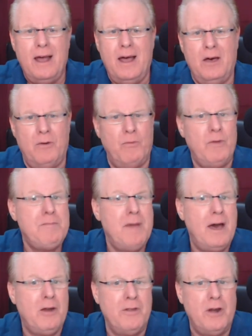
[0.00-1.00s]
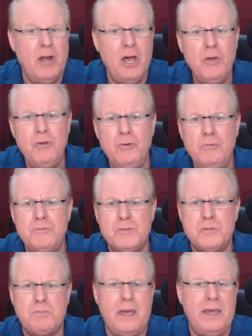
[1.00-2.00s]
uh, remodel their
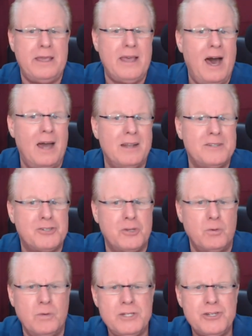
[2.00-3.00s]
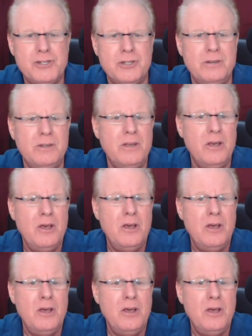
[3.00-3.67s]
homes, pay college tuition,